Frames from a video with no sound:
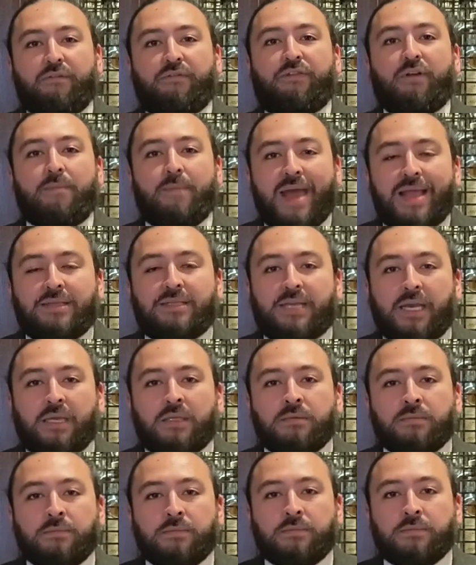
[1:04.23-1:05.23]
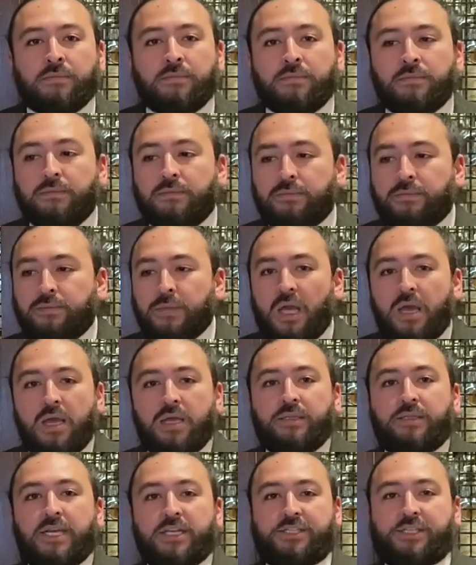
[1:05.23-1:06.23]
fermenting,
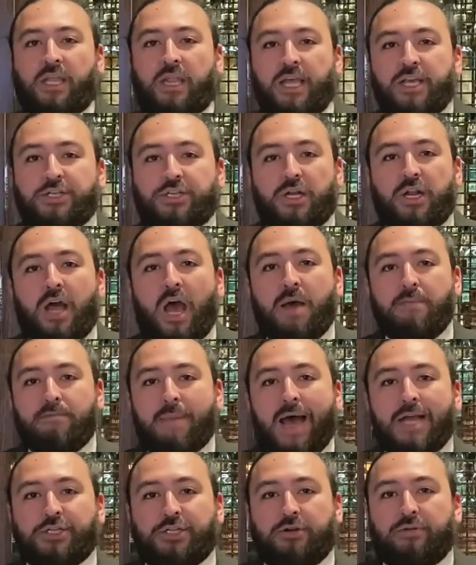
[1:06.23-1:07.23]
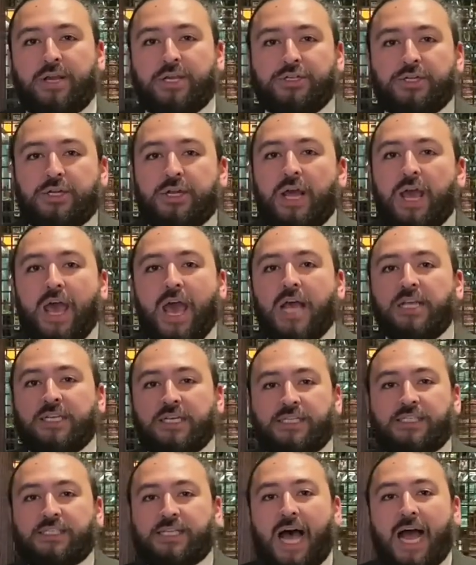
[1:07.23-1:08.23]
distillation and maturation is
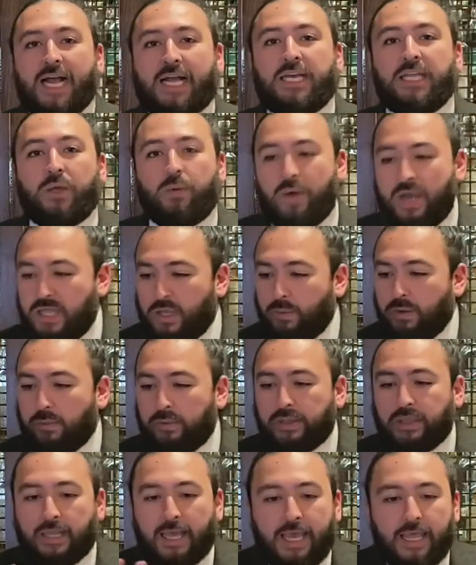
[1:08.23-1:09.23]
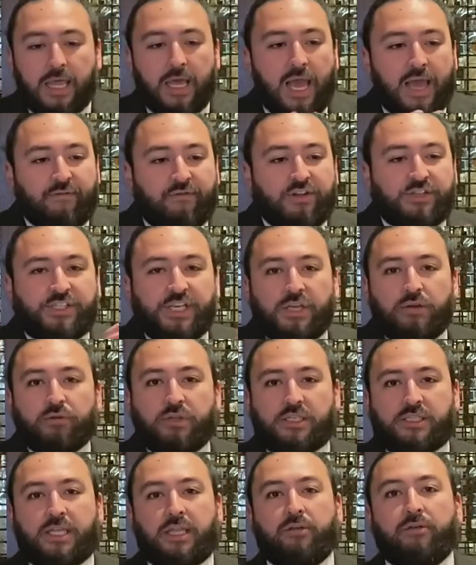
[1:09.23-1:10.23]
exactly the way that we would lay every single
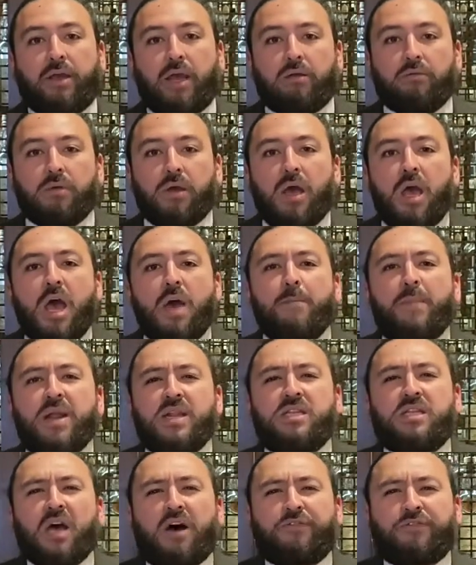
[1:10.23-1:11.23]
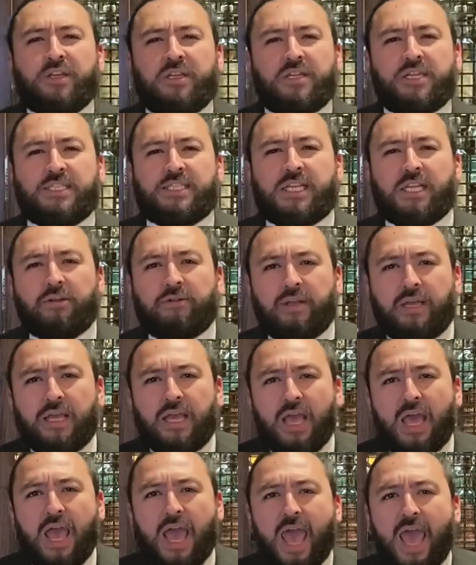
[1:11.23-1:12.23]
distillery out. But Dufftown
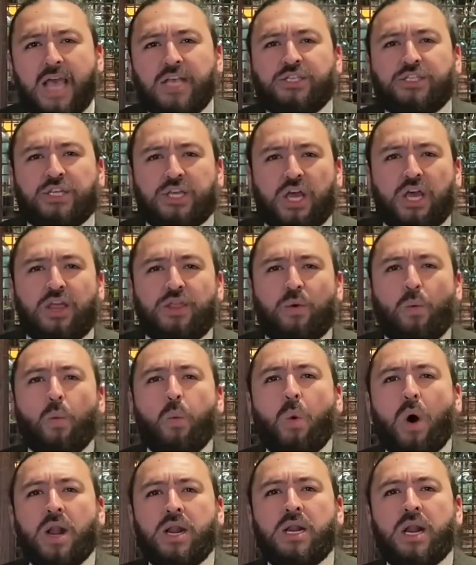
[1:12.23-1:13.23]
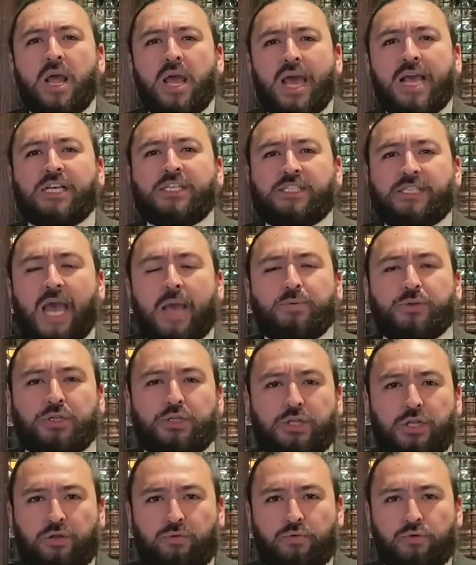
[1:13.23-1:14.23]
Distillery is the one
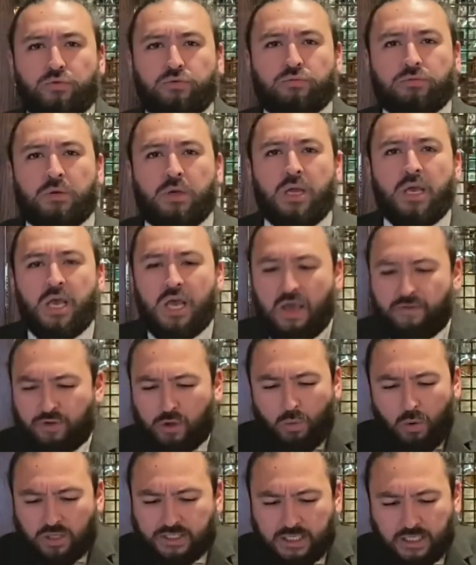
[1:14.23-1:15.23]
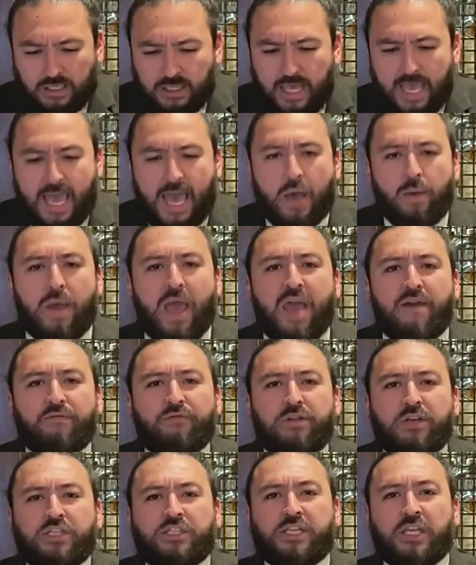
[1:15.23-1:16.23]
exception to the rule. If you were to lay out
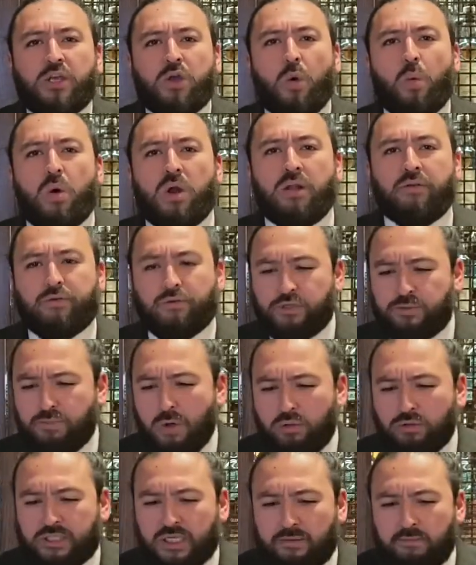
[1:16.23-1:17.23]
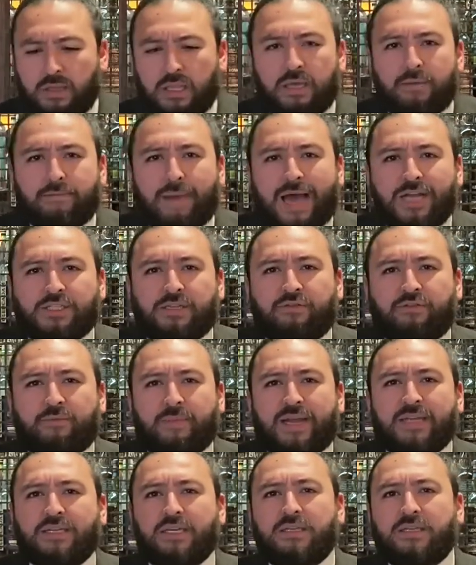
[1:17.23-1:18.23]
every single one of those malting, milling, mashing,
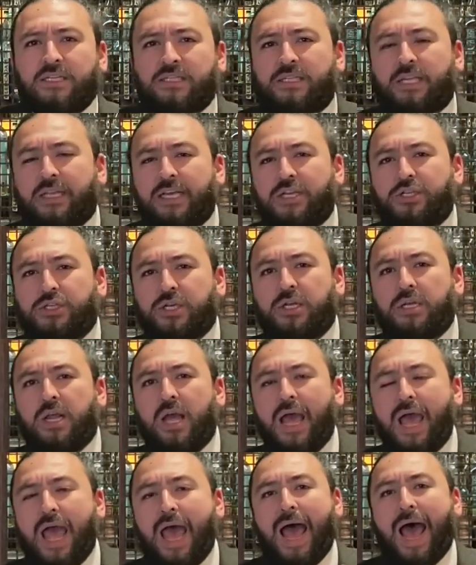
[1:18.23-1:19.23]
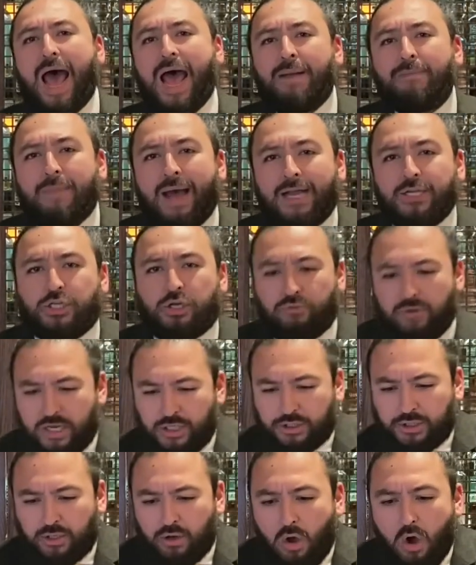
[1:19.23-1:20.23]
fermenting, distillation and
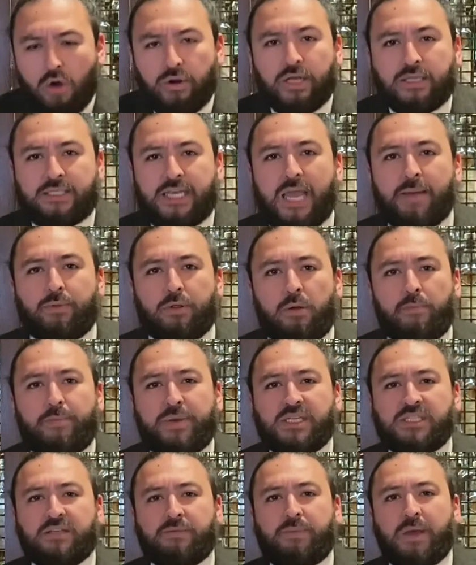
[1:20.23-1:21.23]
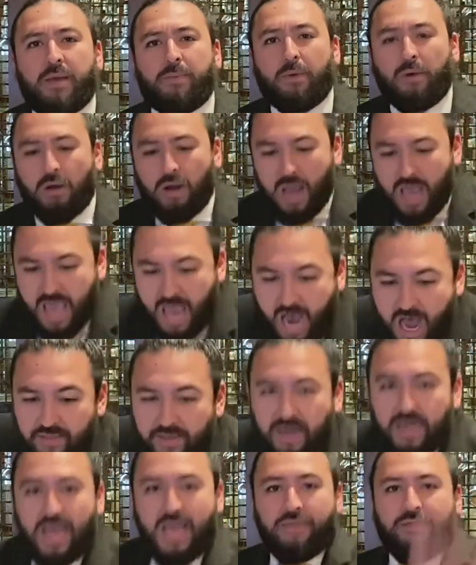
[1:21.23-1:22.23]
maturation on a table on pieces of paper and
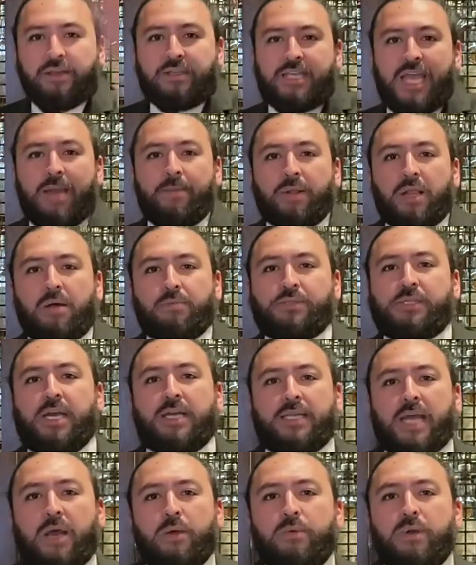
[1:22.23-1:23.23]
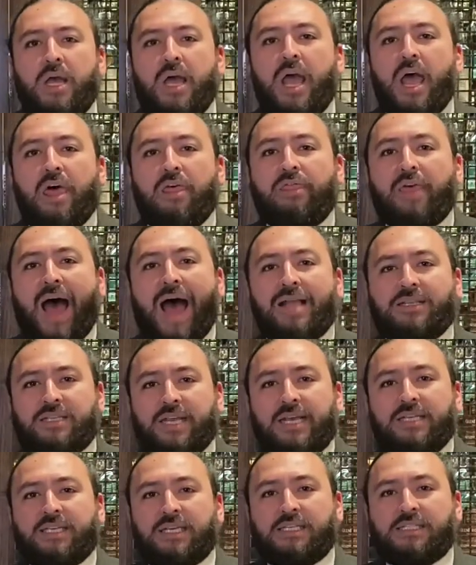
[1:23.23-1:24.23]
then hit the table upside down,
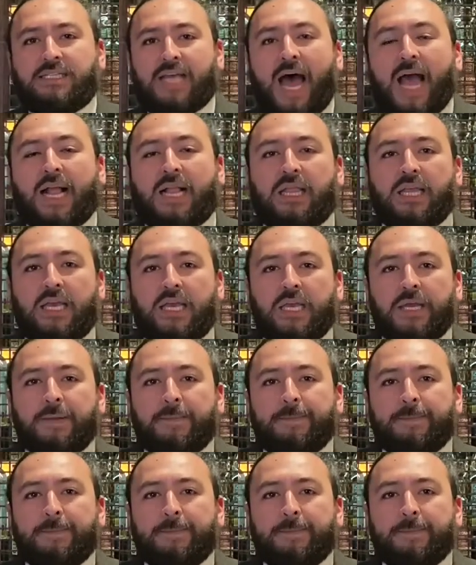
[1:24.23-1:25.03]
that is exactly